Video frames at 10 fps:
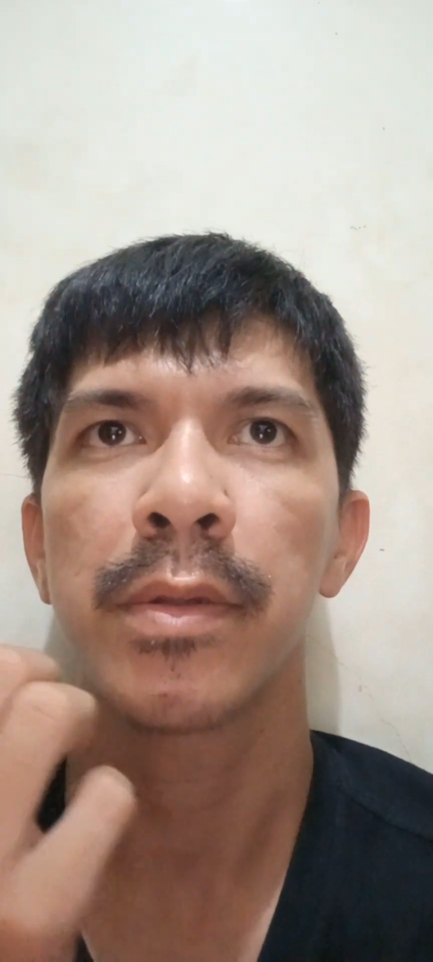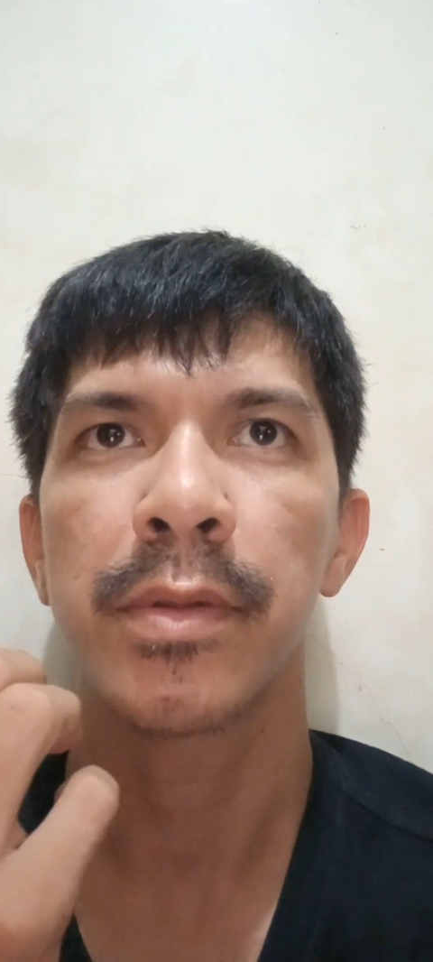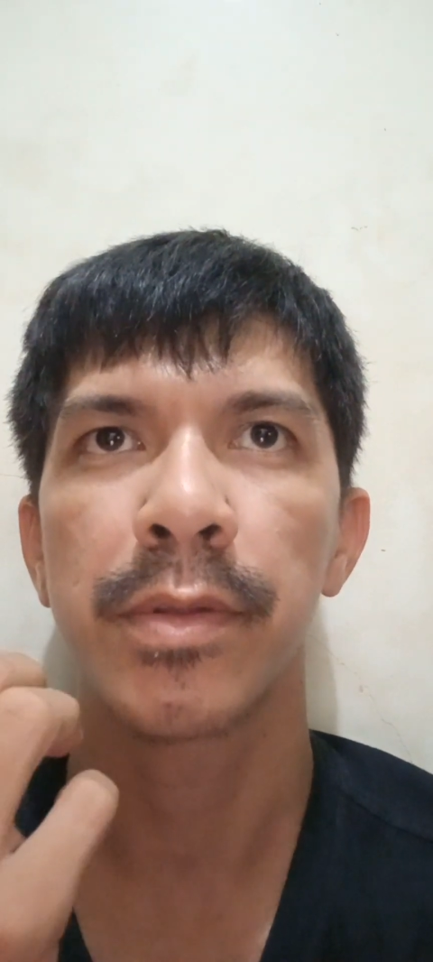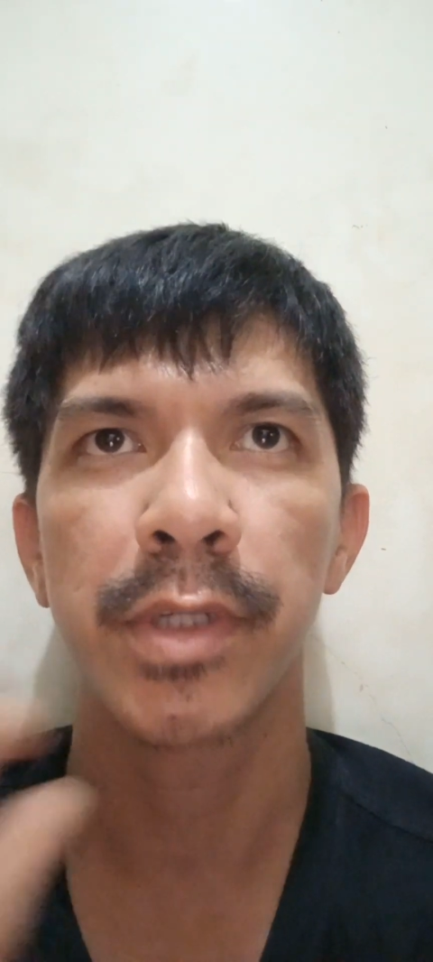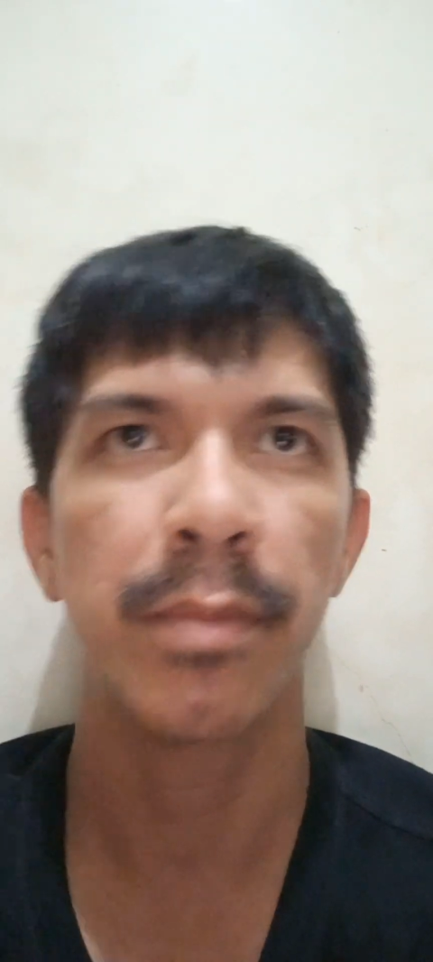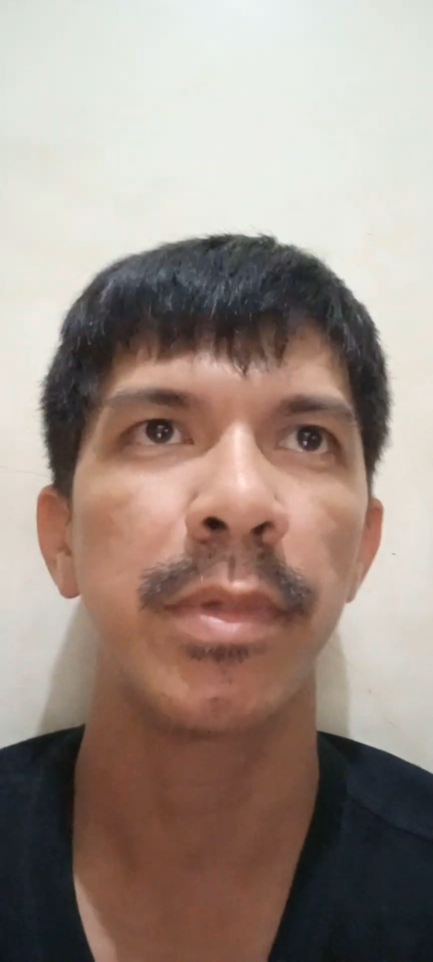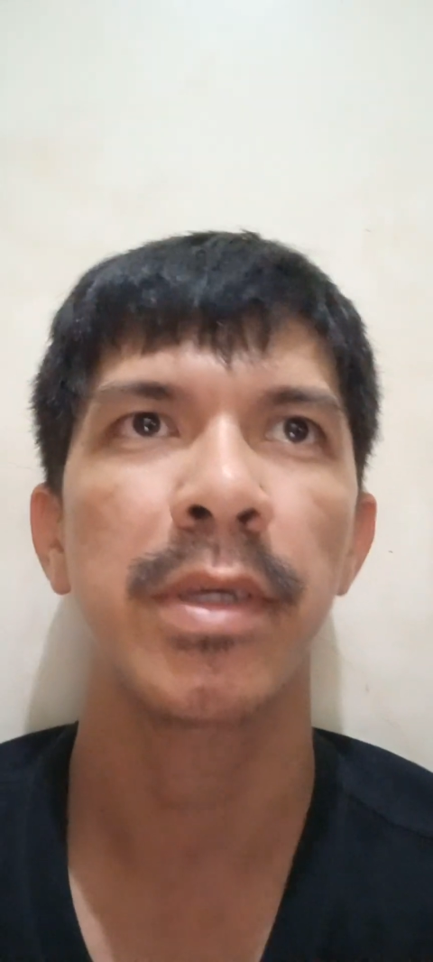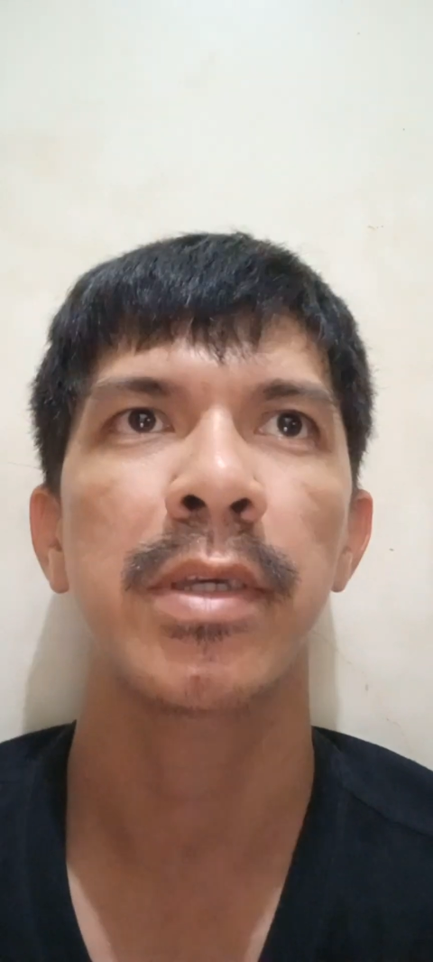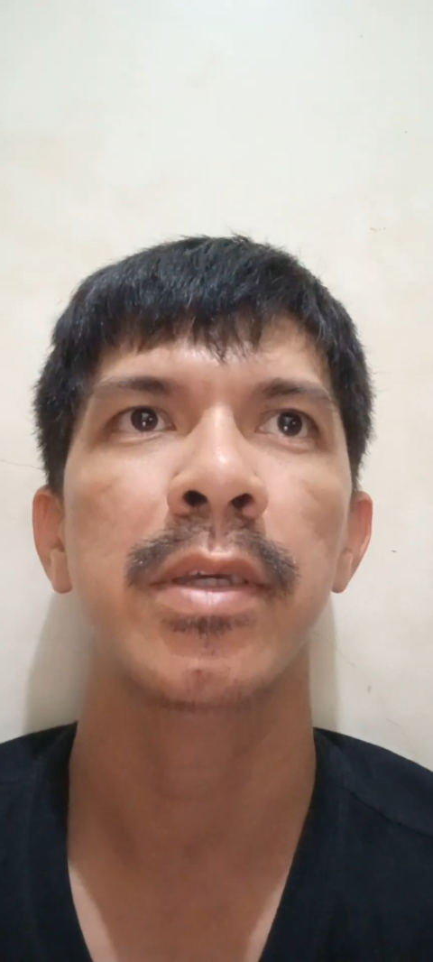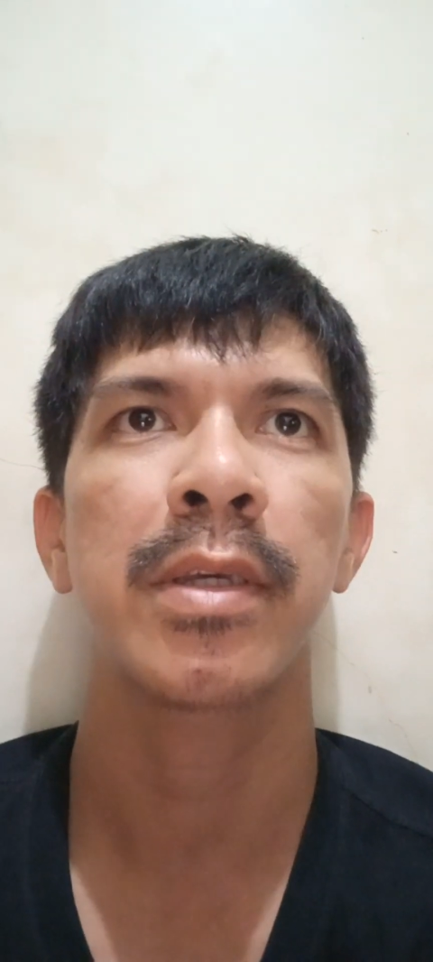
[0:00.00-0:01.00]

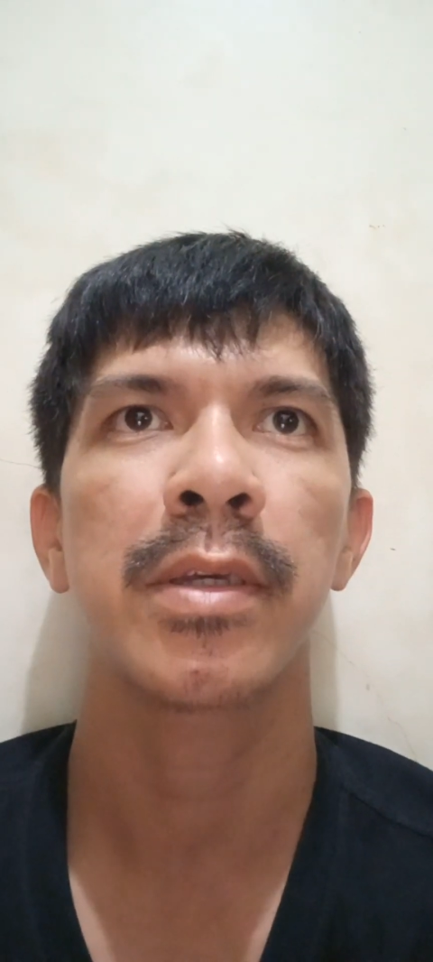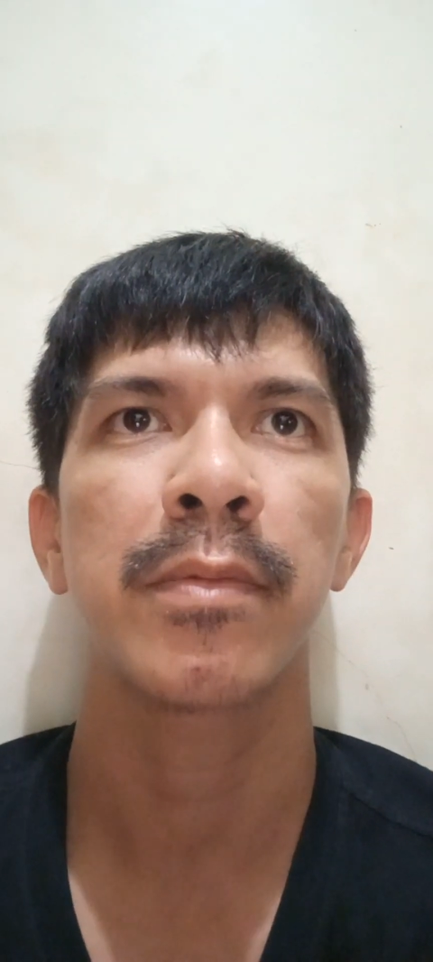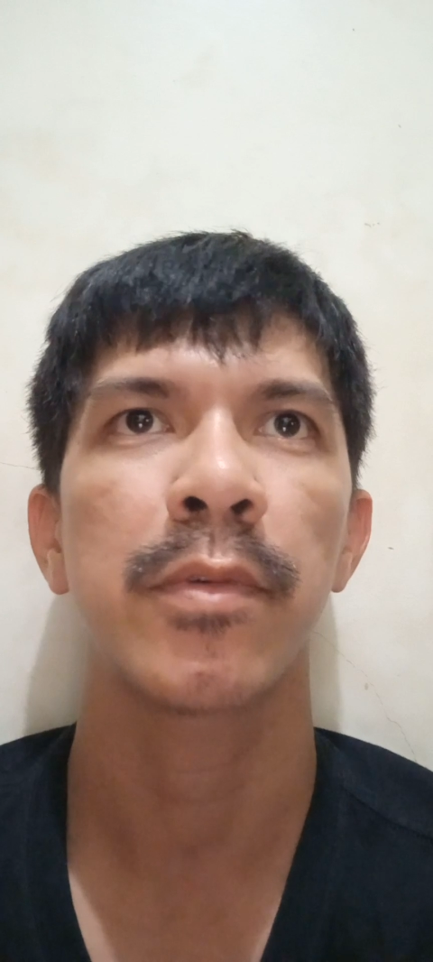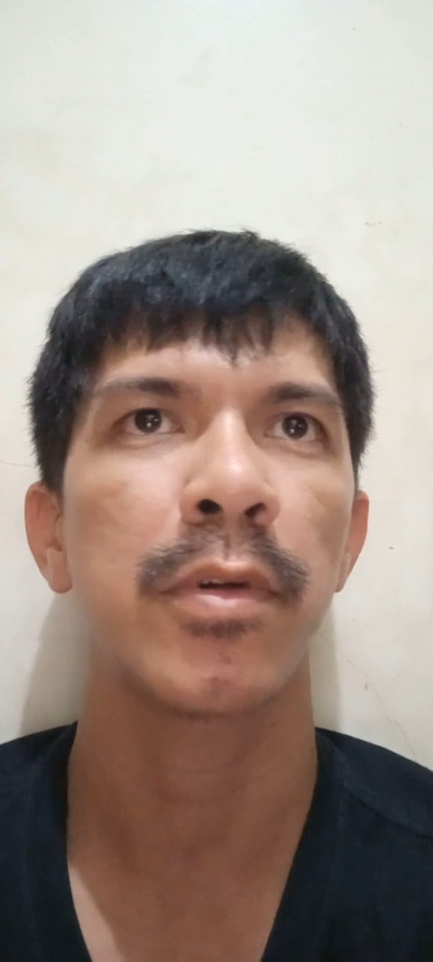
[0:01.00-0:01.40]
dreaming for